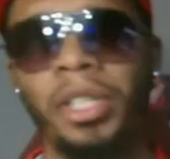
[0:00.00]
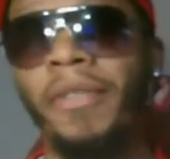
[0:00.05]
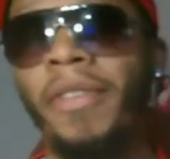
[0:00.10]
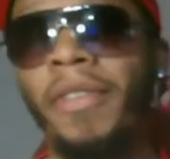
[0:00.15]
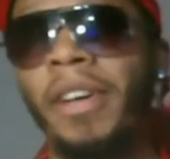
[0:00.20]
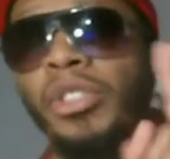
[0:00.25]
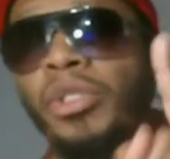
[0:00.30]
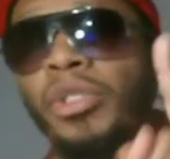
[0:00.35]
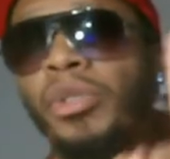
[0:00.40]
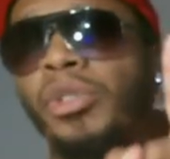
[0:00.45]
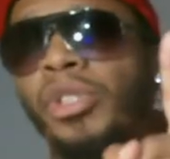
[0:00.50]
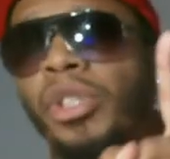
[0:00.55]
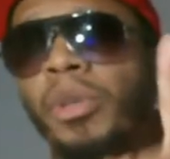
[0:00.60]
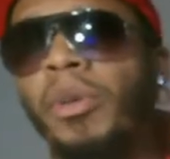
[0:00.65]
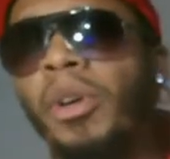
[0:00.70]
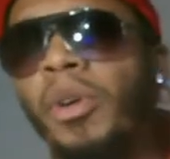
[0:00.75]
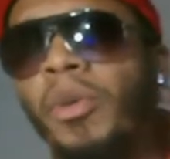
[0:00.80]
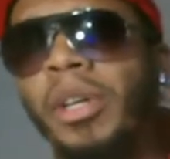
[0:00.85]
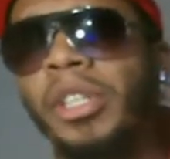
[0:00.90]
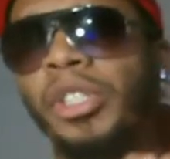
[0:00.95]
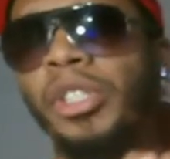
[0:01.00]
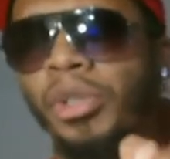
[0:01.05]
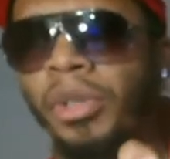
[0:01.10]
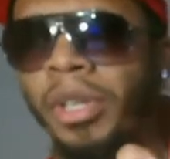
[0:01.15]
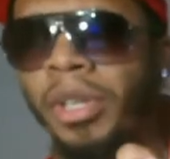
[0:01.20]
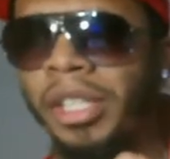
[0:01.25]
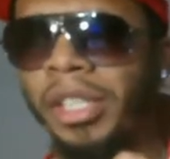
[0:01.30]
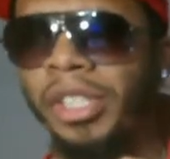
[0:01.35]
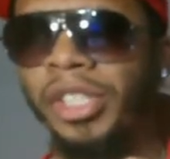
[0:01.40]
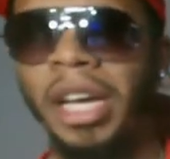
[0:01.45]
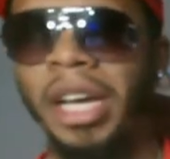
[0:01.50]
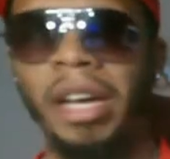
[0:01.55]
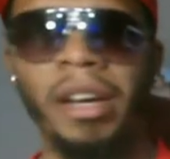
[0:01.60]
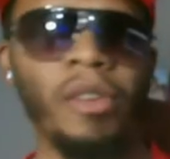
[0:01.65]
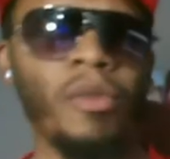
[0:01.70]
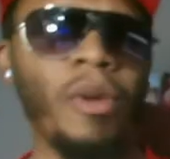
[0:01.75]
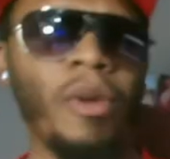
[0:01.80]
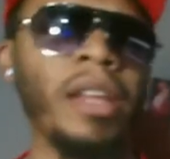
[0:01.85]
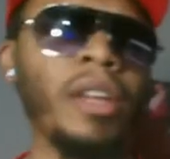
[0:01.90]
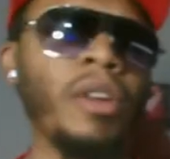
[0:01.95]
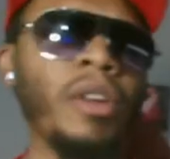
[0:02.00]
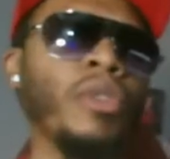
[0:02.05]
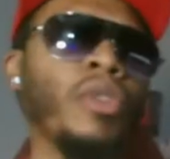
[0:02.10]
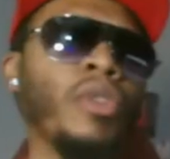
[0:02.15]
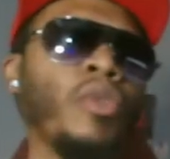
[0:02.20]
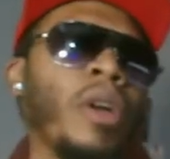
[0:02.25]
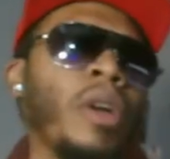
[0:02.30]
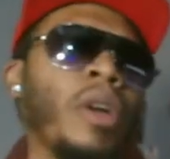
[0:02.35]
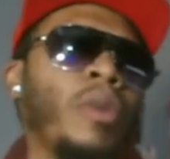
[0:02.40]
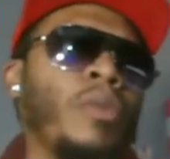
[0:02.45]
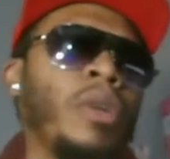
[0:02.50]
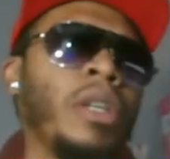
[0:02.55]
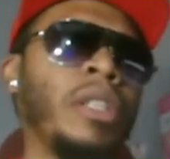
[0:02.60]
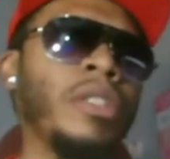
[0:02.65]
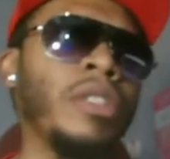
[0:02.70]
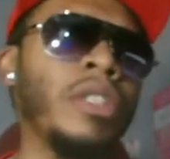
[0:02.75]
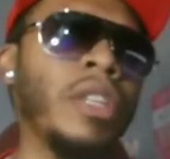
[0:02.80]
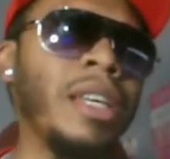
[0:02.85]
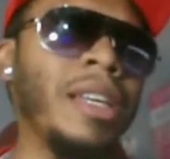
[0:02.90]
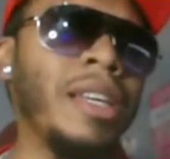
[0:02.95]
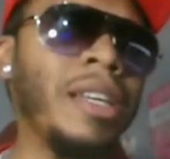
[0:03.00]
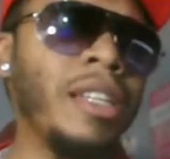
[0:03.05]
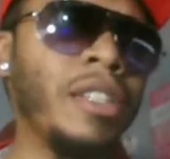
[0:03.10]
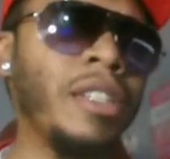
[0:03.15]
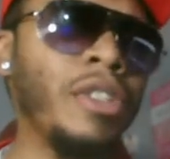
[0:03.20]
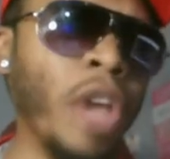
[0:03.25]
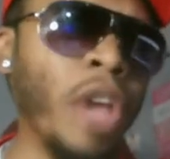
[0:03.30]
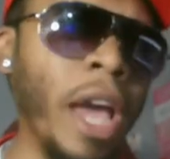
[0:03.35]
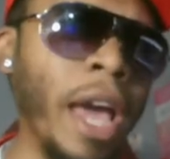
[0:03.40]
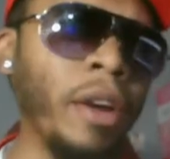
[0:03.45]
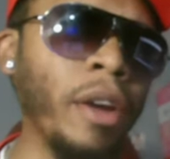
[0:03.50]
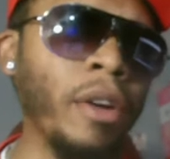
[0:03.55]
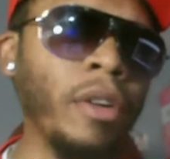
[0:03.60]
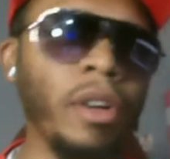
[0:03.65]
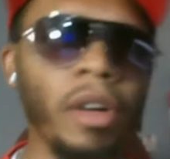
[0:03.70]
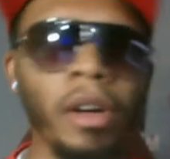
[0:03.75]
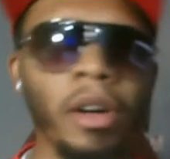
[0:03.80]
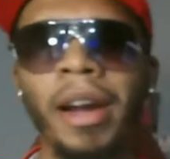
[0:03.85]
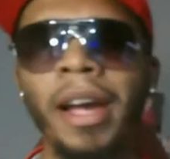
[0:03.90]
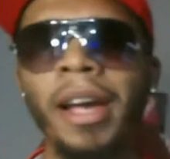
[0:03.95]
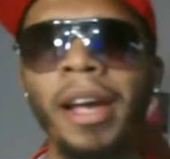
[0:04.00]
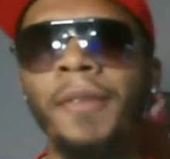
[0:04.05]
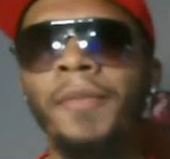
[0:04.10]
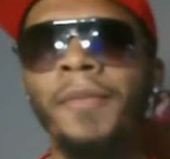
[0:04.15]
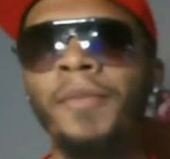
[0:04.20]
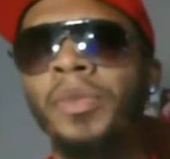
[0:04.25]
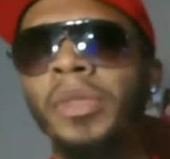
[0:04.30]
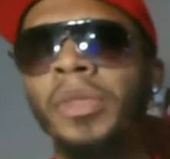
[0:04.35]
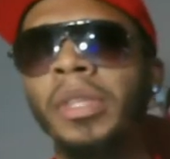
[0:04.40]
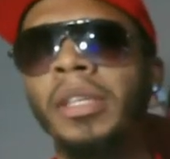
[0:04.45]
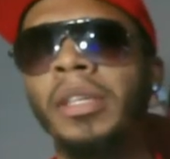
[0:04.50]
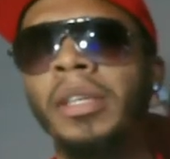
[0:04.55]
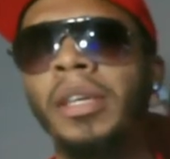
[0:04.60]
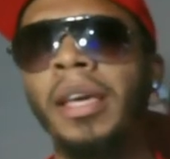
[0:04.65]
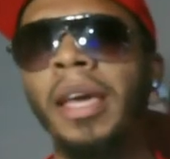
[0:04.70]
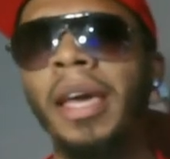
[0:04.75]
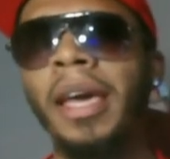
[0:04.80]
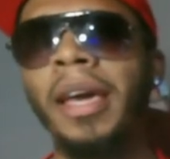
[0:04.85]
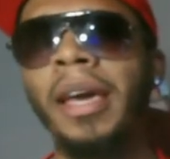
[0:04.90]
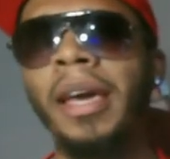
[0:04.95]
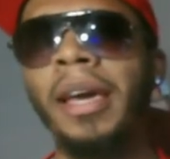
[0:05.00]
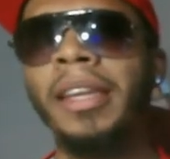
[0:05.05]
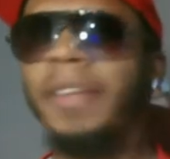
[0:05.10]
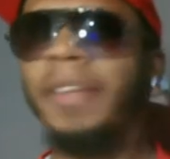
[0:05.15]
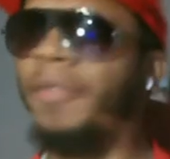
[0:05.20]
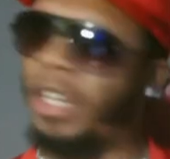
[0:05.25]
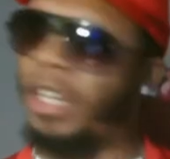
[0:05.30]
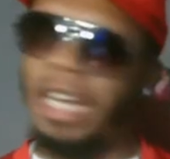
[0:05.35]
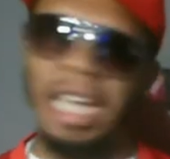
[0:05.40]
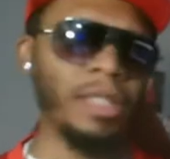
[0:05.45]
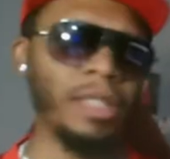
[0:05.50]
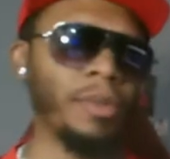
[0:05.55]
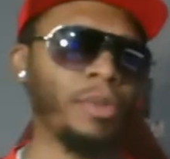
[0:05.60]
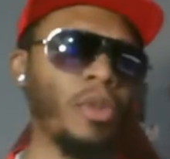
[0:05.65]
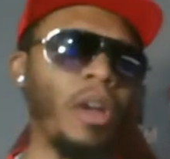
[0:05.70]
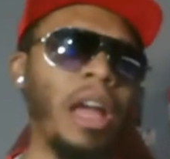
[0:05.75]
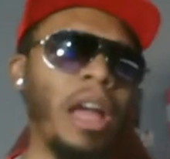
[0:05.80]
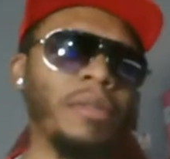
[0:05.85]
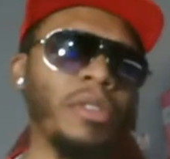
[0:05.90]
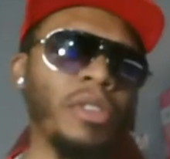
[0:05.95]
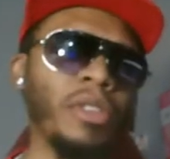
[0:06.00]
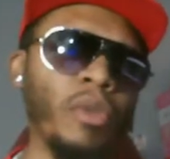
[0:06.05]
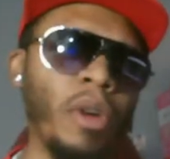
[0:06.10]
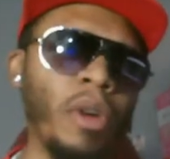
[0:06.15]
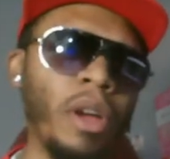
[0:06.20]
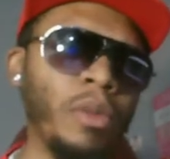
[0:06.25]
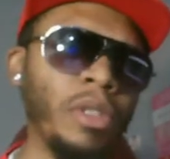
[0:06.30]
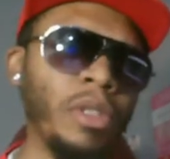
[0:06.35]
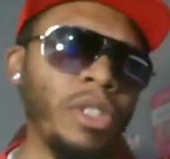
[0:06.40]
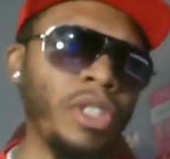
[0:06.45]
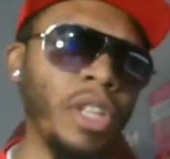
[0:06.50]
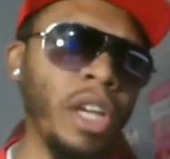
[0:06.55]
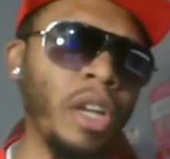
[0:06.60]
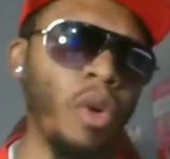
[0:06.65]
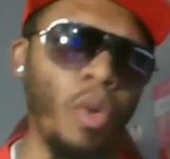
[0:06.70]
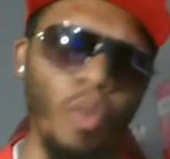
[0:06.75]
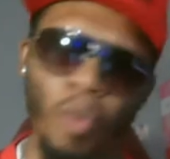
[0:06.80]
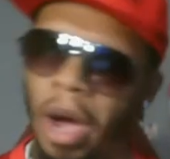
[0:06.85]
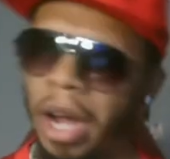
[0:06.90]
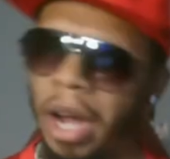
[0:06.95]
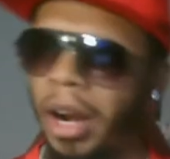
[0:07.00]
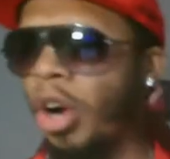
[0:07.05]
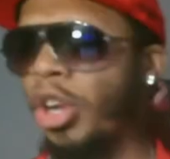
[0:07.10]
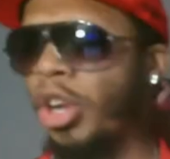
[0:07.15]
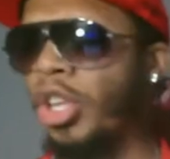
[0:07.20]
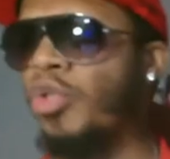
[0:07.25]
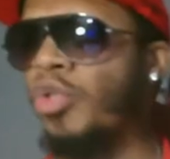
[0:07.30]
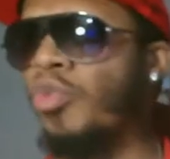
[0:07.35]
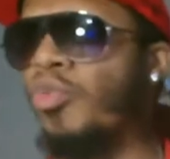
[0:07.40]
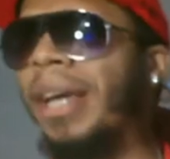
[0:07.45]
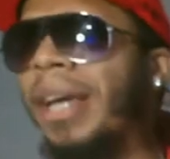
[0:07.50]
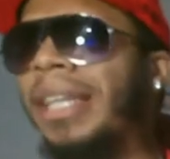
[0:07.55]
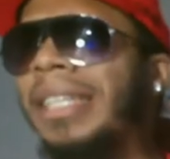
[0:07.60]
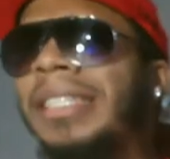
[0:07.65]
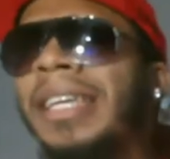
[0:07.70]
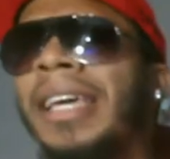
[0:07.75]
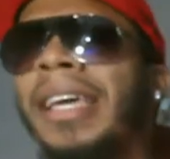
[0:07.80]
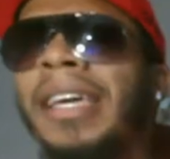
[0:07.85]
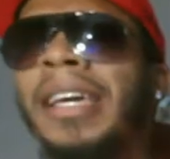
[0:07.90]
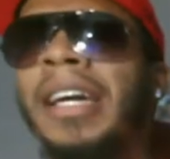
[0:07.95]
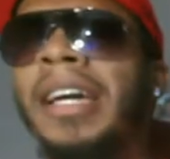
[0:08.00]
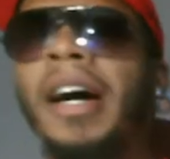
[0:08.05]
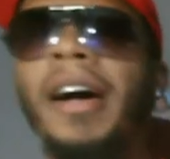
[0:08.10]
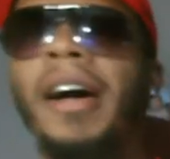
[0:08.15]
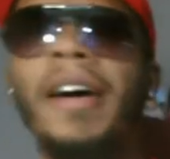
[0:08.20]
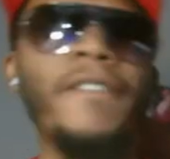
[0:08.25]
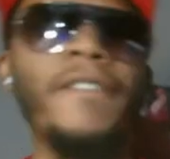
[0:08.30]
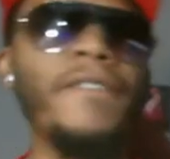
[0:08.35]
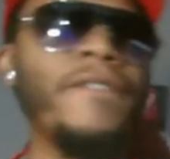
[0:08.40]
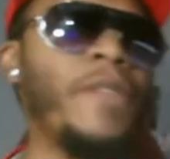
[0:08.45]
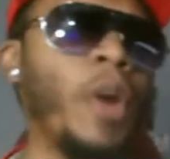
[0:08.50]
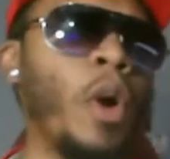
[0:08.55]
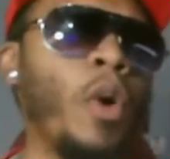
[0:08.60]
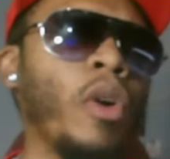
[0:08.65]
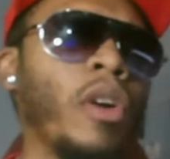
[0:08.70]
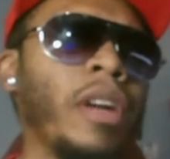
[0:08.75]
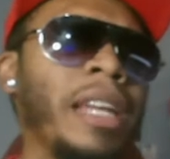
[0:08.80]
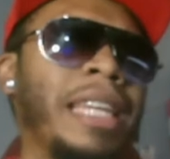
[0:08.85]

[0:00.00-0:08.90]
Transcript: If I choose your request, you'll get a shout out right here on the Great Ones channel, all right? And if you're not subscribed to the Great Ones channel, what are you waiting for?